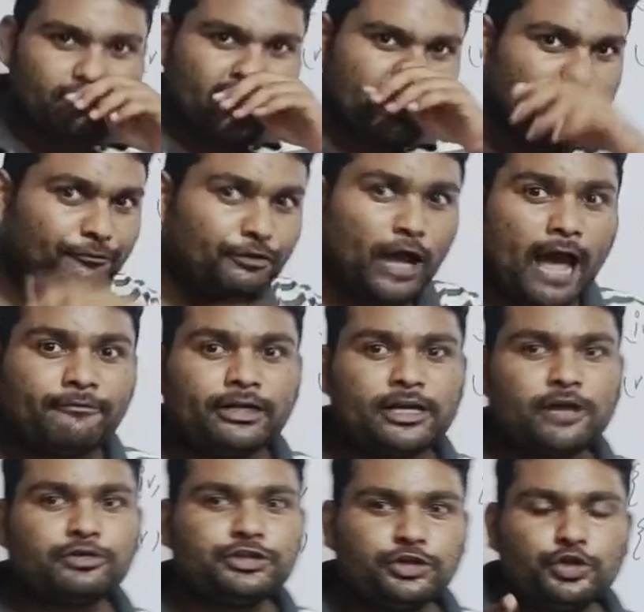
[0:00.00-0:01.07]
If you have any
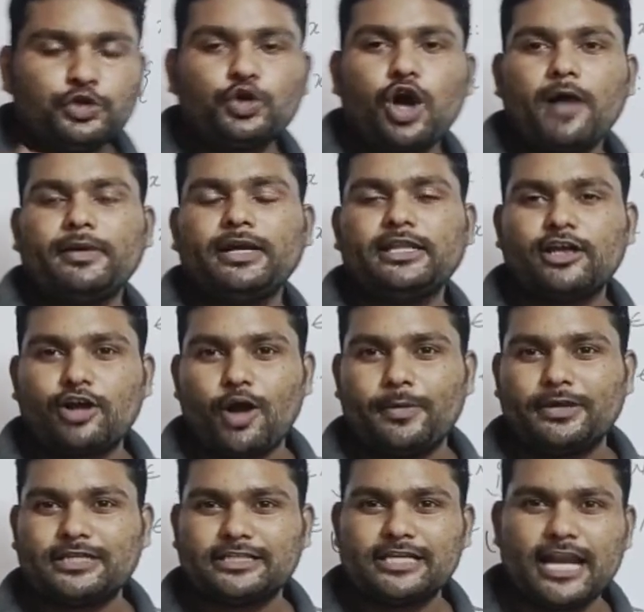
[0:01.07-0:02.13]
doubts, you do comment in the comment
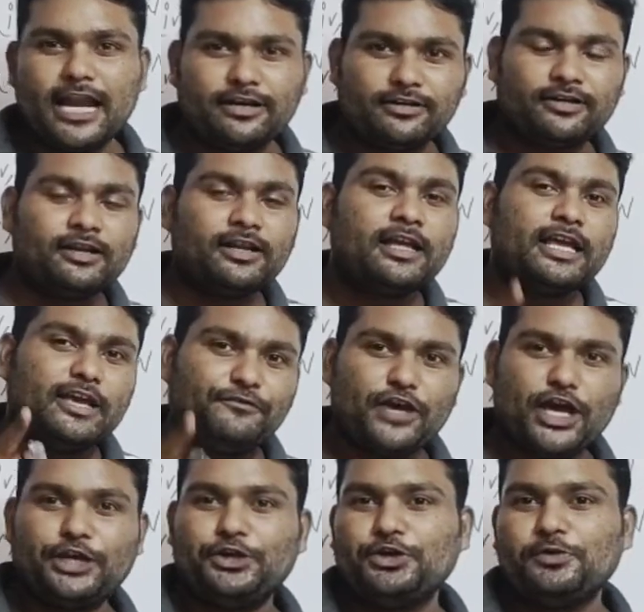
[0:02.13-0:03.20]
section, and if you are
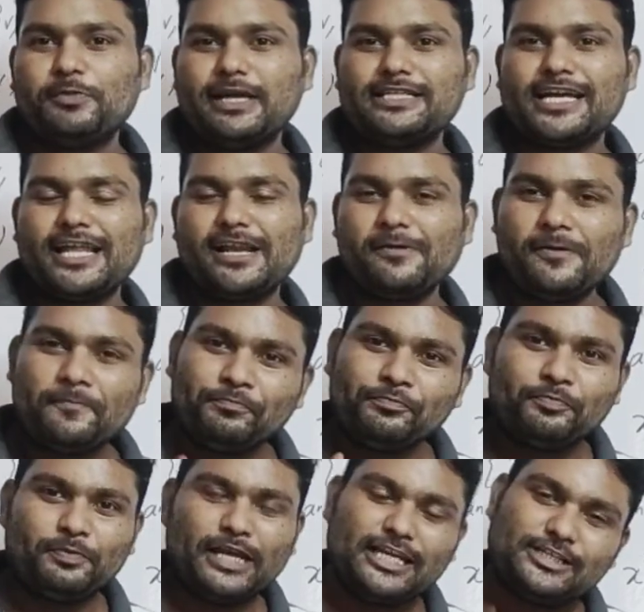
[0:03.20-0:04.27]
new to my channel,
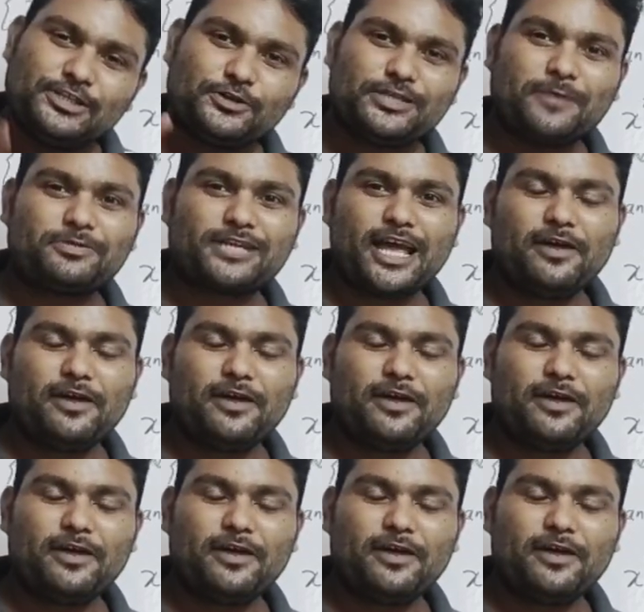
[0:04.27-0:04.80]
please do subscribe.